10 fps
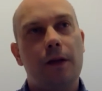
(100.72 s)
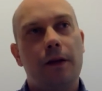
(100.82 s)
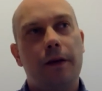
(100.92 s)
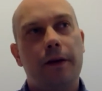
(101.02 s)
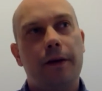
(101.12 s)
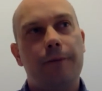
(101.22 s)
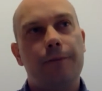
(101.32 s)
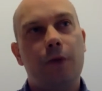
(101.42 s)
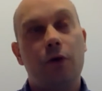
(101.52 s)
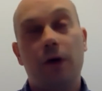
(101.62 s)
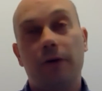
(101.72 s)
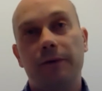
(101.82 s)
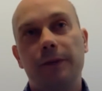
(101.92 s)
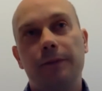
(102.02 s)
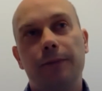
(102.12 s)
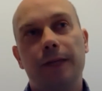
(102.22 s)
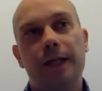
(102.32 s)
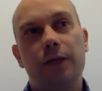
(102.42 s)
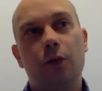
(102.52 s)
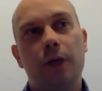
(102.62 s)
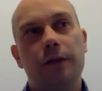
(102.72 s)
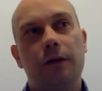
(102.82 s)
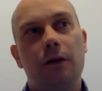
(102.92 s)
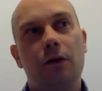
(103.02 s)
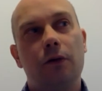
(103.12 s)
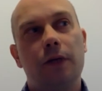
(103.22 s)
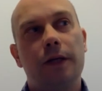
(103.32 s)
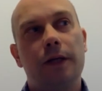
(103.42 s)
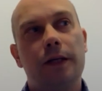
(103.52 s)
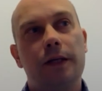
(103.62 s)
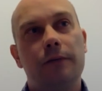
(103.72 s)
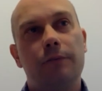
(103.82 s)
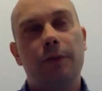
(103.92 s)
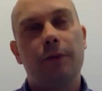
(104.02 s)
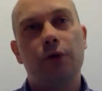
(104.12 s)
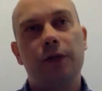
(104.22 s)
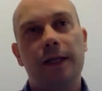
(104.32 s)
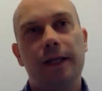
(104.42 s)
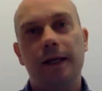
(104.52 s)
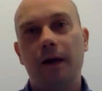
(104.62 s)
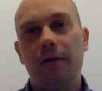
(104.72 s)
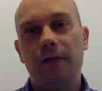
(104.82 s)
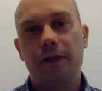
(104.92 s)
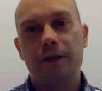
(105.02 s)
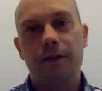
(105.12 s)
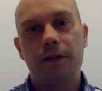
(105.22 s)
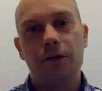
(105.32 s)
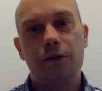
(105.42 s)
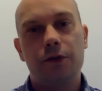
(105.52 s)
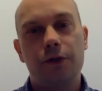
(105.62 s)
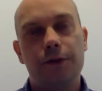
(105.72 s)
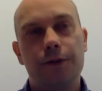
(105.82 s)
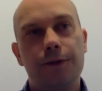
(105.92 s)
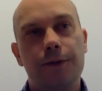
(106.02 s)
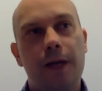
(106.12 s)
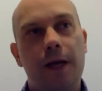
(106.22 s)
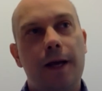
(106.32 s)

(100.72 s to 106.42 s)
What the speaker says: Our government played quite a role in promoting e-governance solutions.